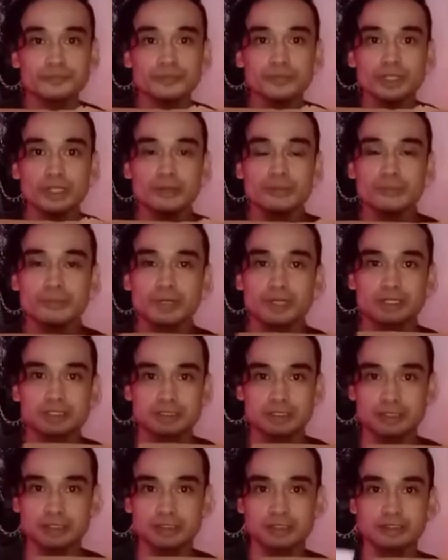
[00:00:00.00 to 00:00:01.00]

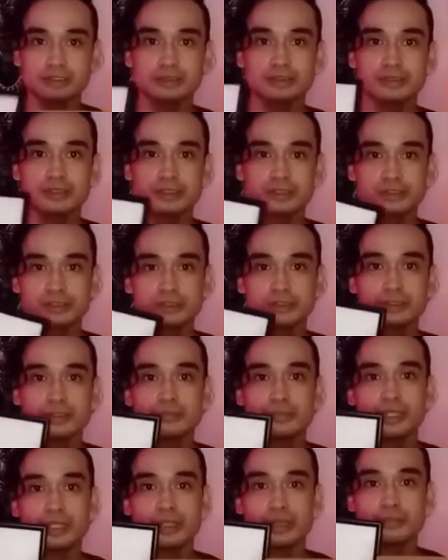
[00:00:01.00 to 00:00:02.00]
but this is going
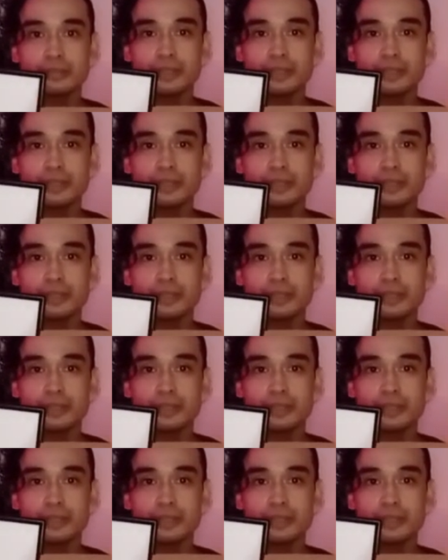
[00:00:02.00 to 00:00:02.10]
to be a lot